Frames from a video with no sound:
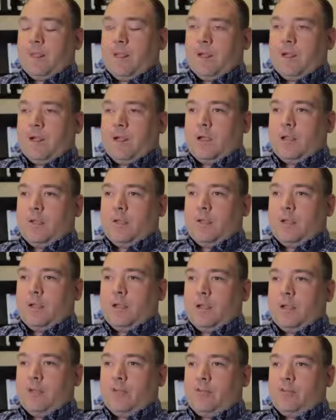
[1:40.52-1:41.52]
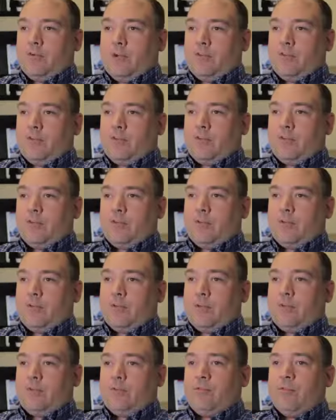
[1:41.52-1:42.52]
I get the impression that
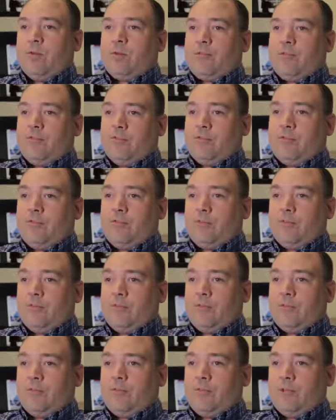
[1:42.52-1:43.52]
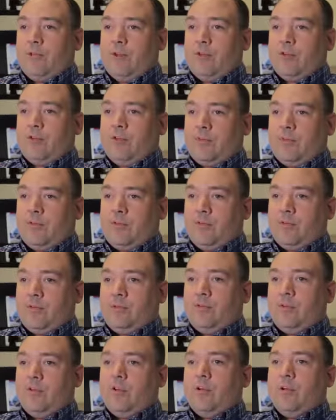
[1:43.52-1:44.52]
sometimes doctors in hospitals
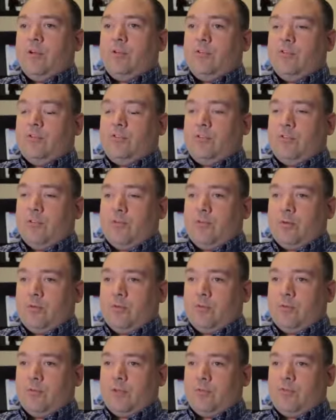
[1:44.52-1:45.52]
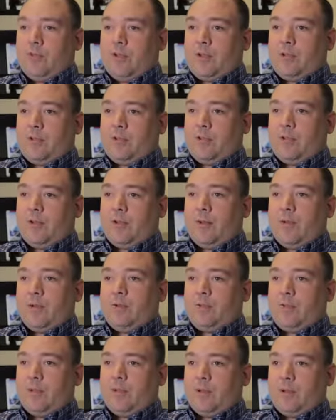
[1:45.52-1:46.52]
just do not understand
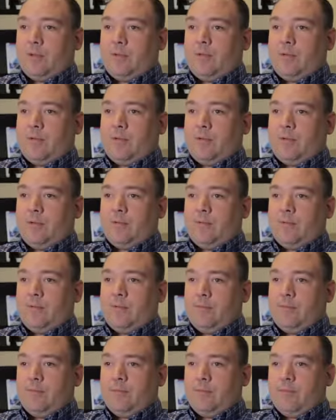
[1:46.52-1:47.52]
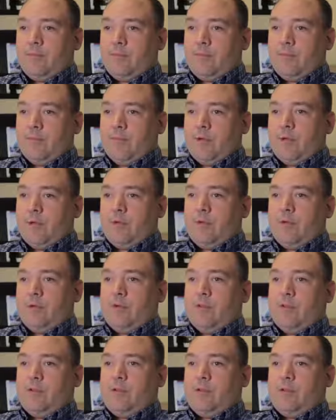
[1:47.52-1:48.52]
about epilepsy. You
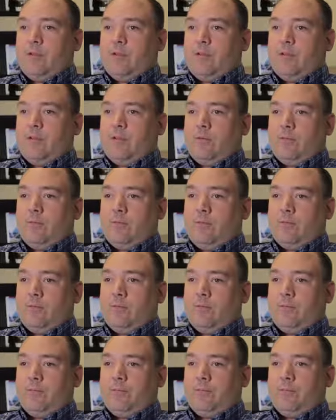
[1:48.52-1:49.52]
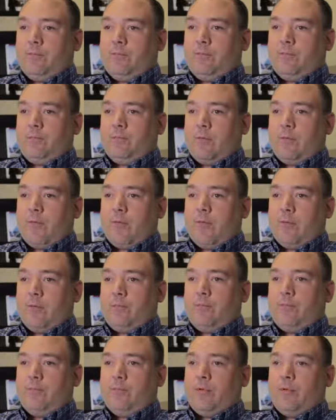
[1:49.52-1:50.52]
really need to have
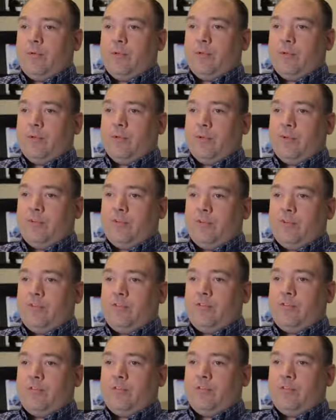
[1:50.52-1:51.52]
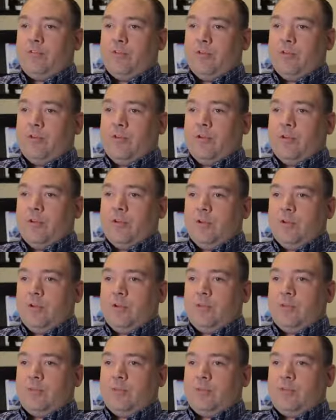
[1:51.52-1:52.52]
a neurologist
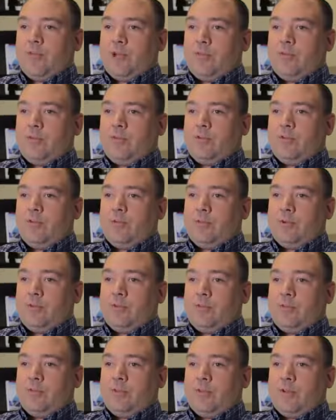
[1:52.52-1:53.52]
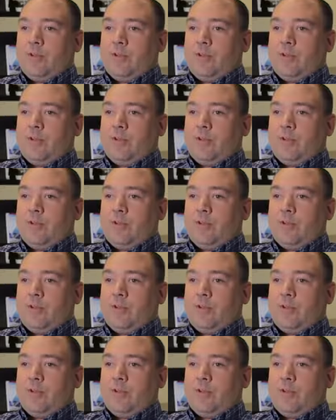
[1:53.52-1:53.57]
sometimes come and